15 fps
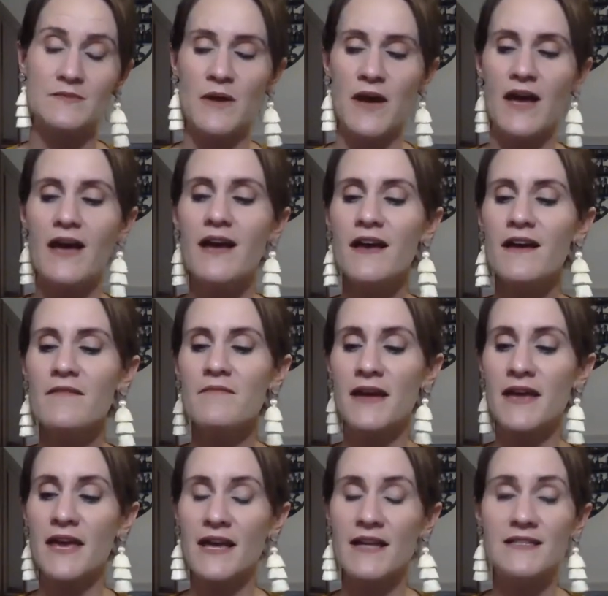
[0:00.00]
But my
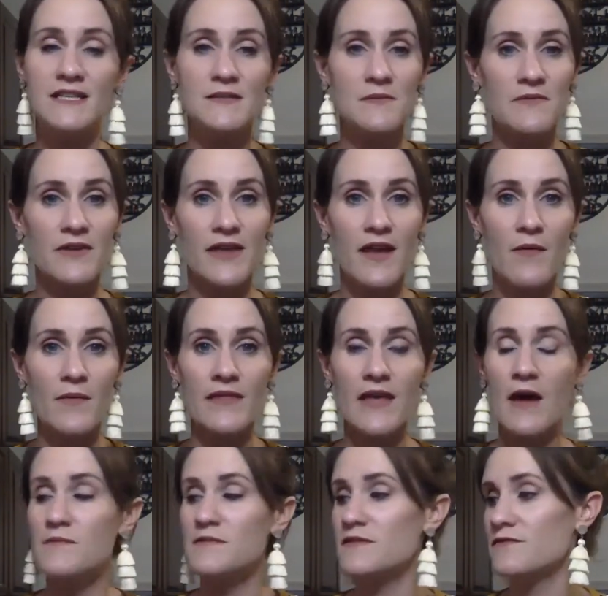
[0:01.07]
kids, it's been really helping
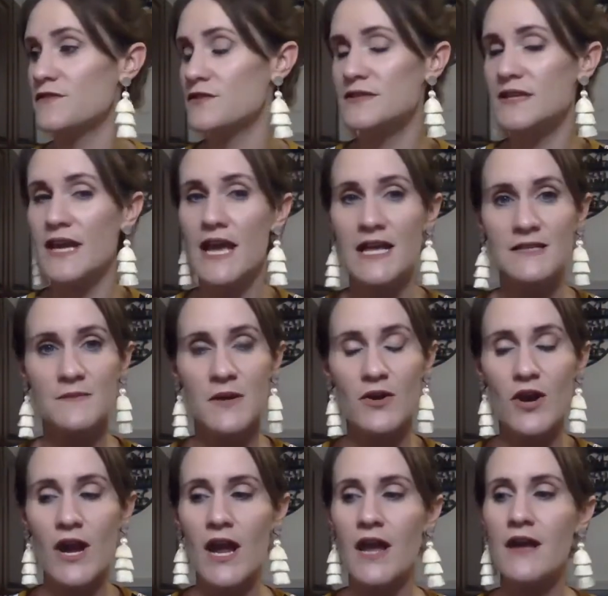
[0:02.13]
them. Diffusing it has been
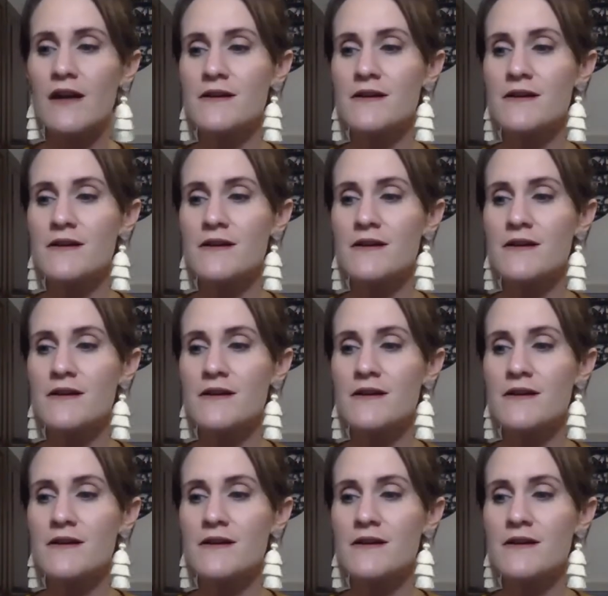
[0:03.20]
great.